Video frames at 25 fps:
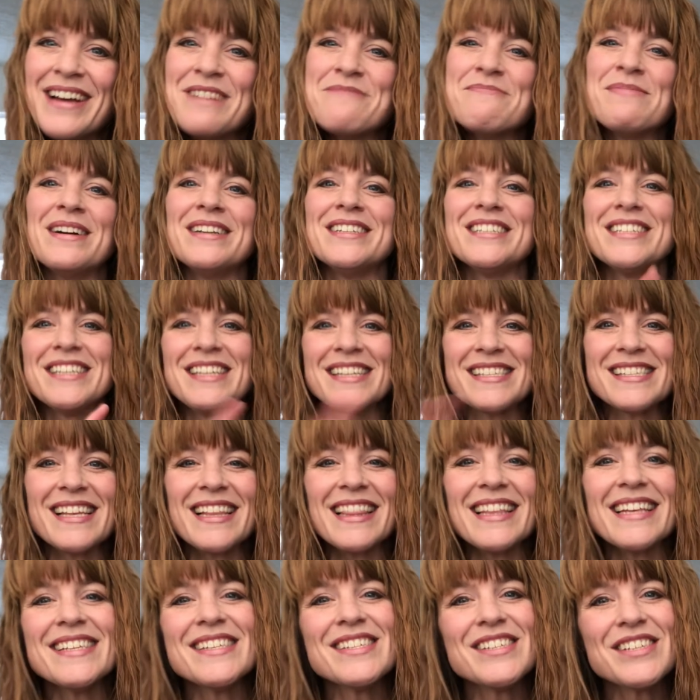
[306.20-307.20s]
but she doesn't
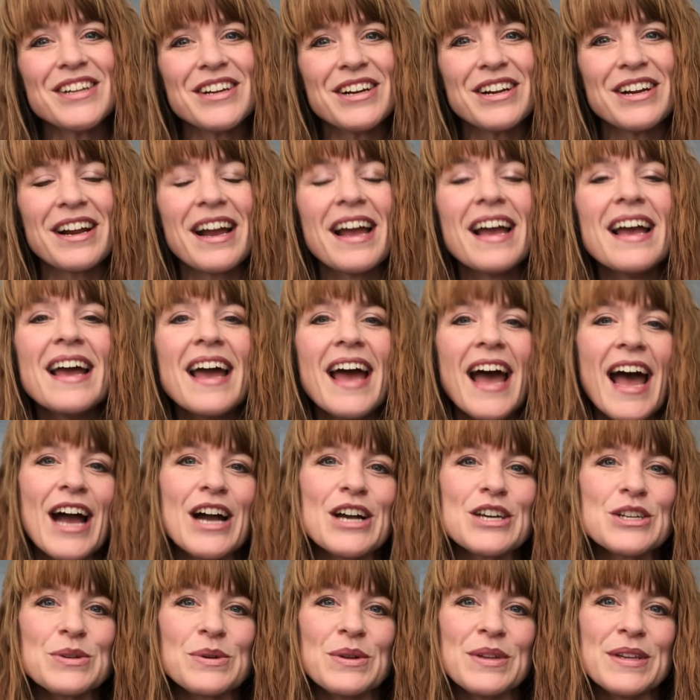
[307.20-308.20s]
list her
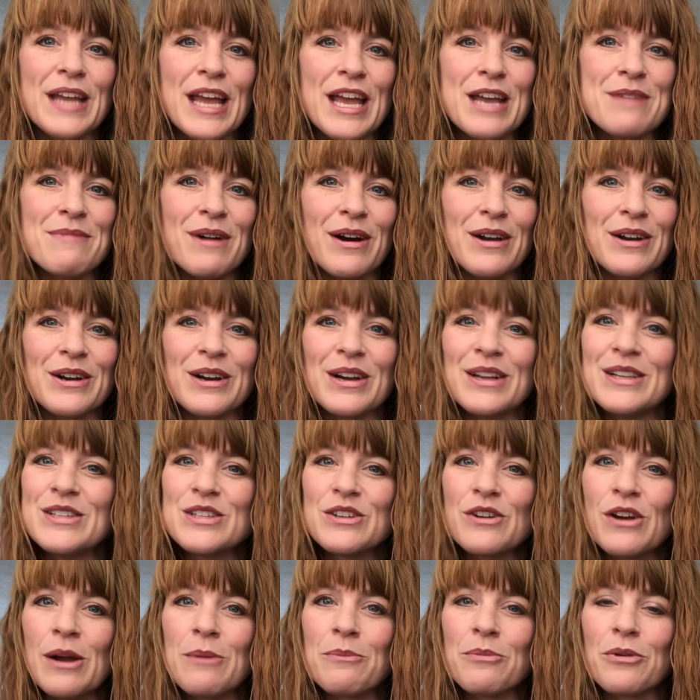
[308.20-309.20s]
actual name on her
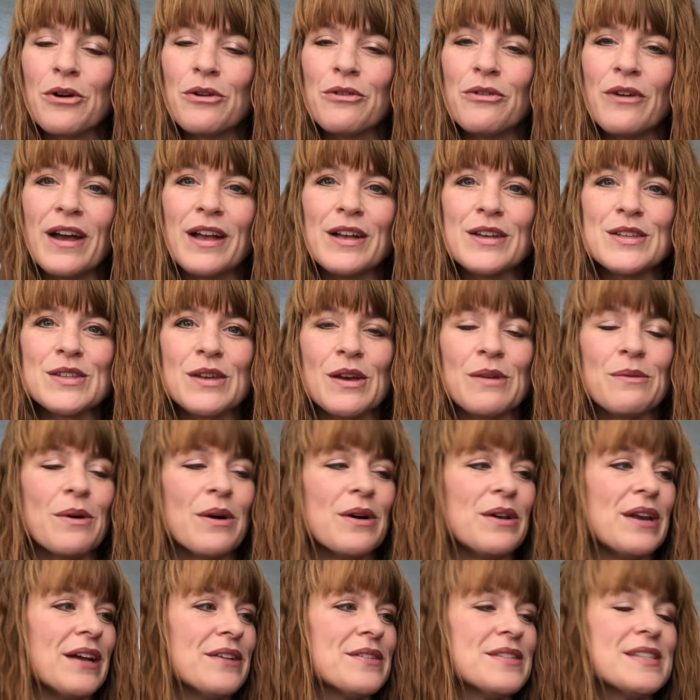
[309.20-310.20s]
Instagram profile, so I won't
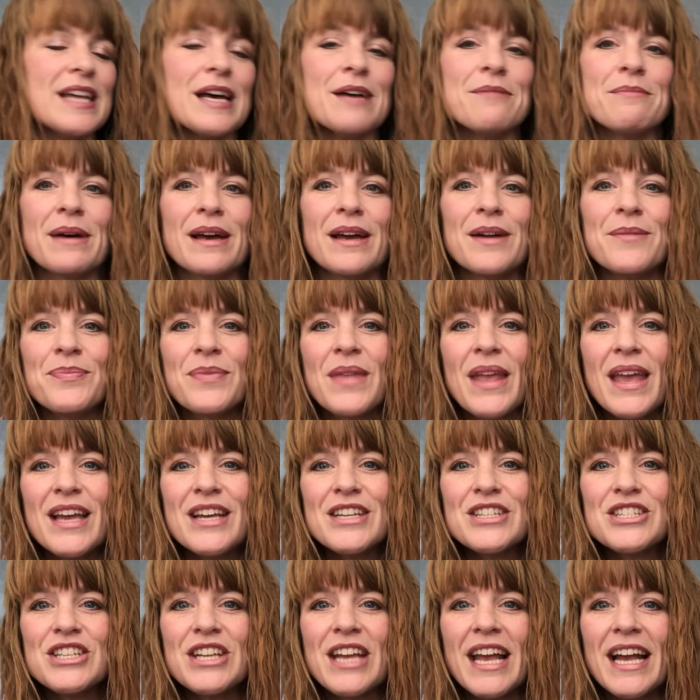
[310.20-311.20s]
announce that. But
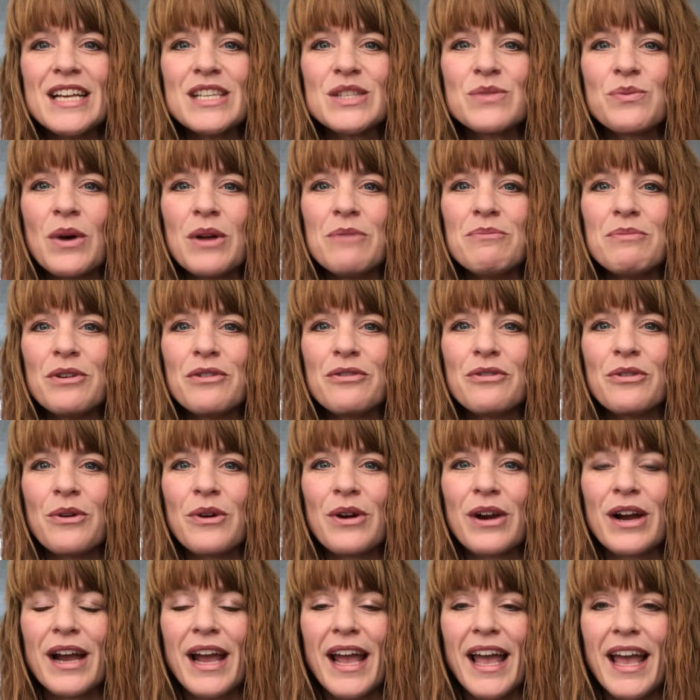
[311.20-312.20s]
she has one
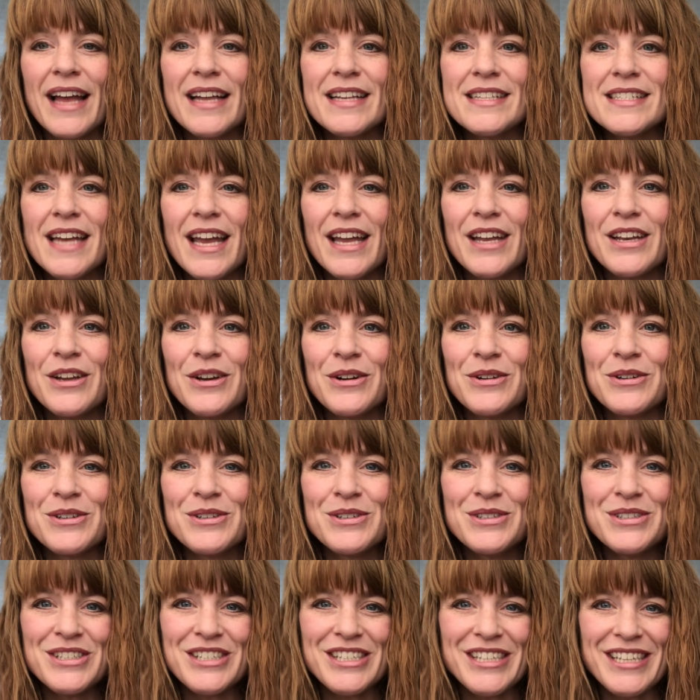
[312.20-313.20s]
before, and I know
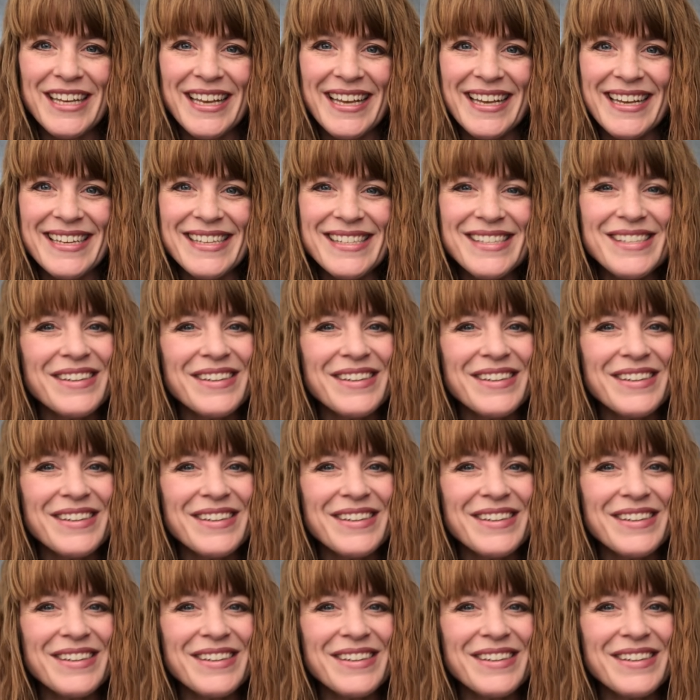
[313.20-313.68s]
who she is. So